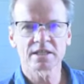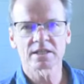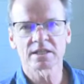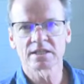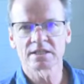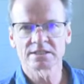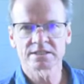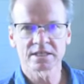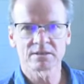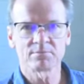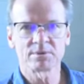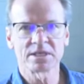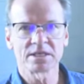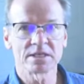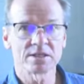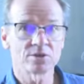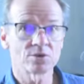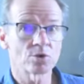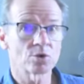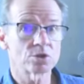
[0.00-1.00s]
These can be
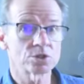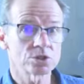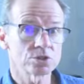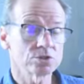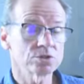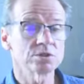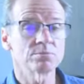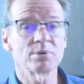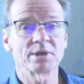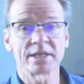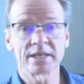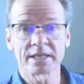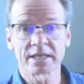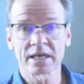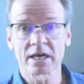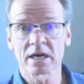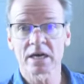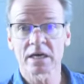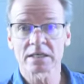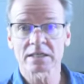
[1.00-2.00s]
either or too, depending
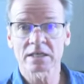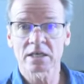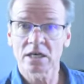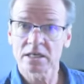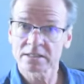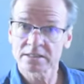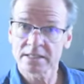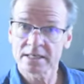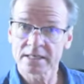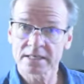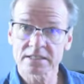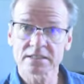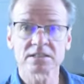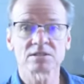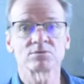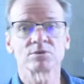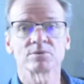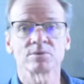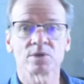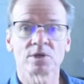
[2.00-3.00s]
on context.
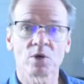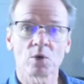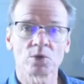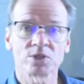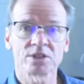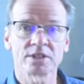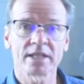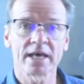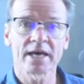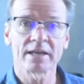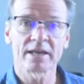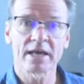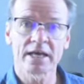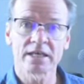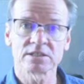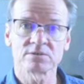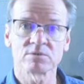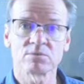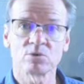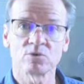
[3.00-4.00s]
We'll go into that
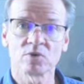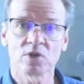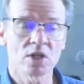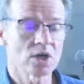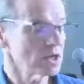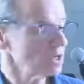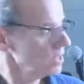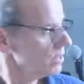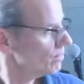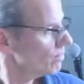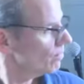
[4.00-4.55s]
as we move along.